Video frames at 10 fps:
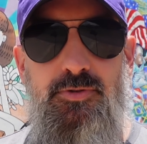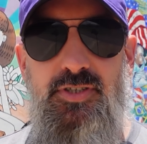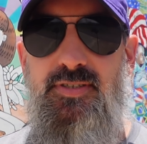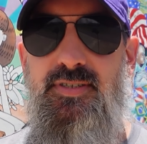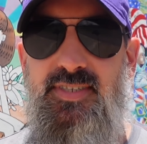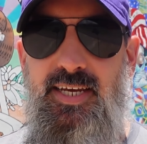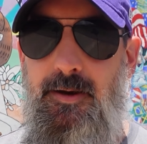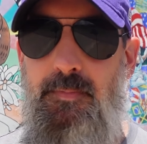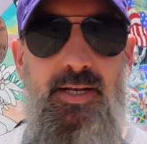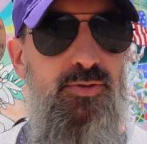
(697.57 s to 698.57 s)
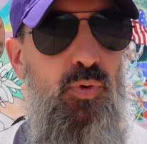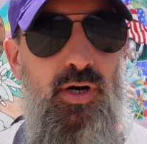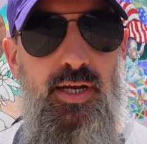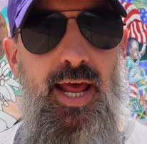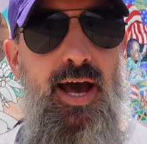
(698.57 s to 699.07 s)
just to see him and he's
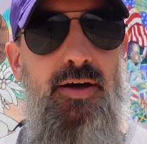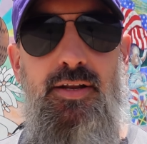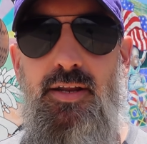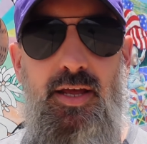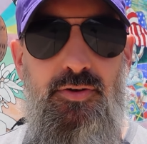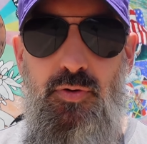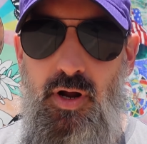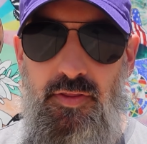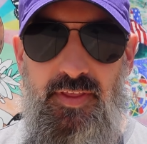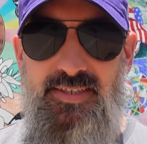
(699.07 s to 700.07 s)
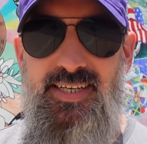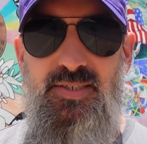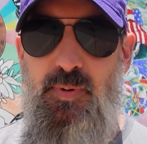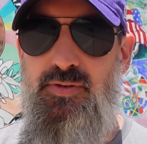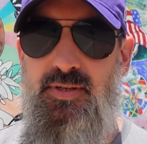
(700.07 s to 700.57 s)
working out and, and doing all the things
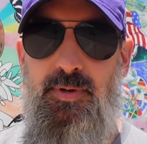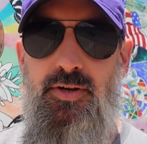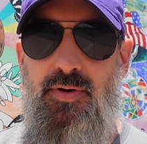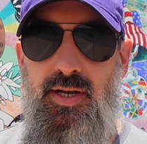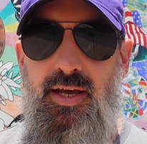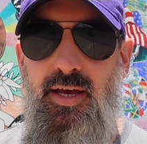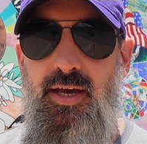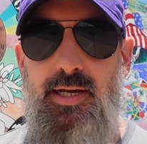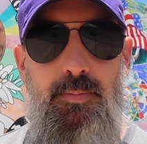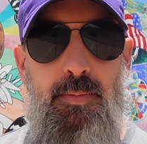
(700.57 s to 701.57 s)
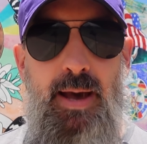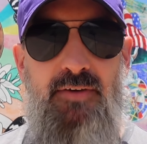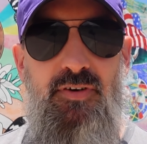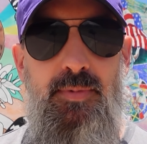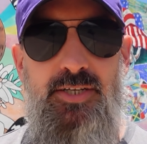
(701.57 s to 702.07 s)
he's supposed to be doing coming
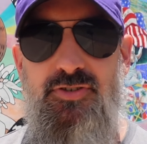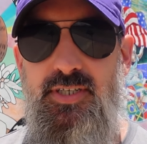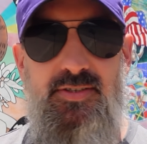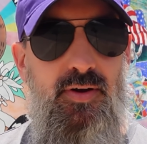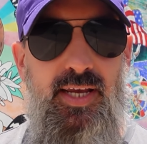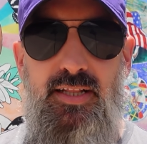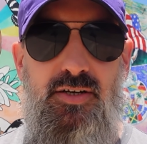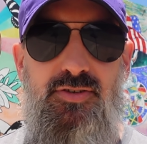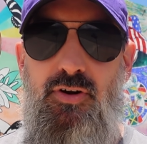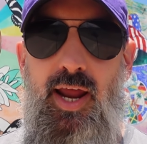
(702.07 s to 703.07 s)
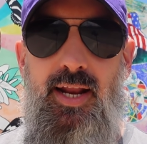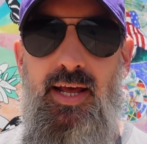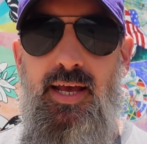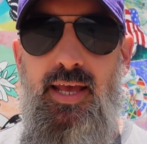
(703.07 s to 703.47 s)
back from injury. So he looks great.